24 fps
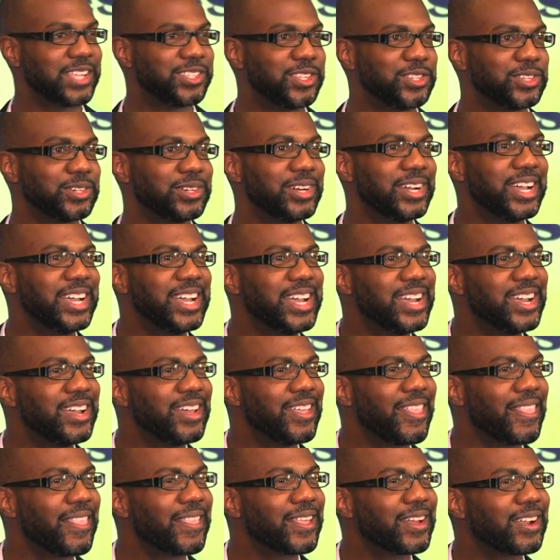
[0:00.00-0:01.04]
to
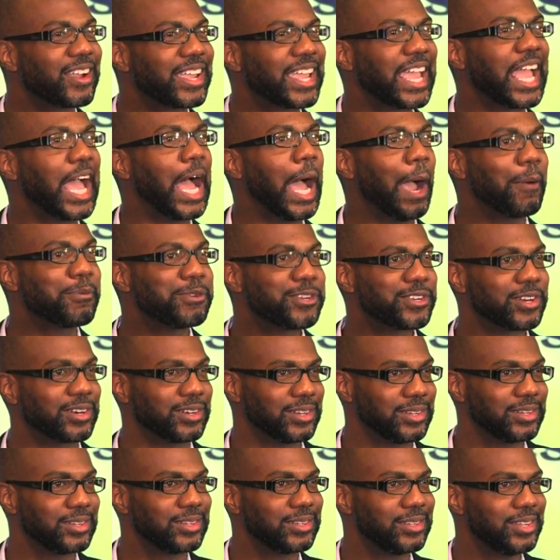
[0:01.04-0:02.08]
capture
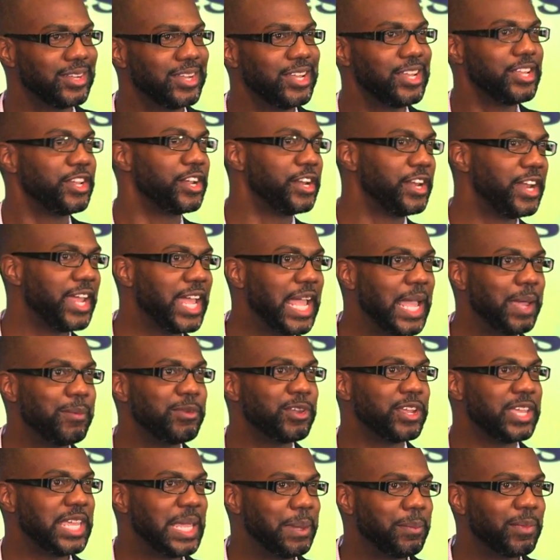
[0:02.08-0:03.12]
your name,
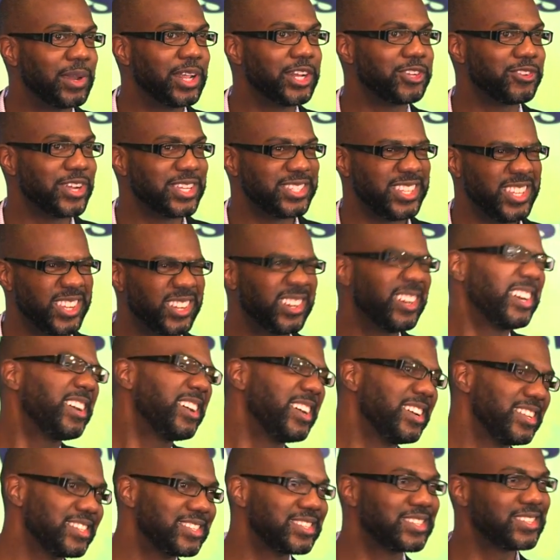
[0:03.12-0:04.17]
your email address, and you go, oh,
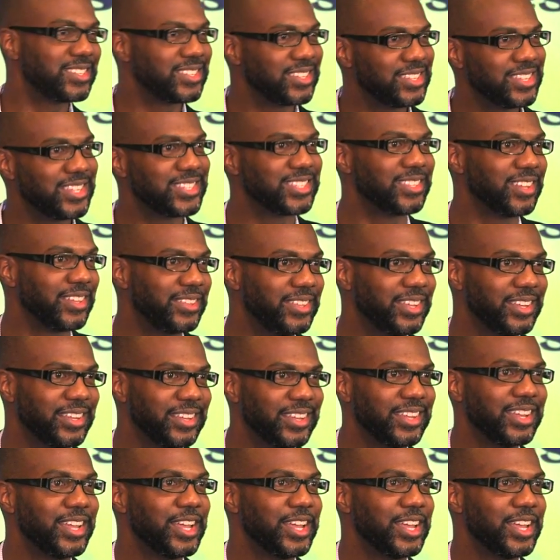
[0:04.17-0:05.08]
it's nothing.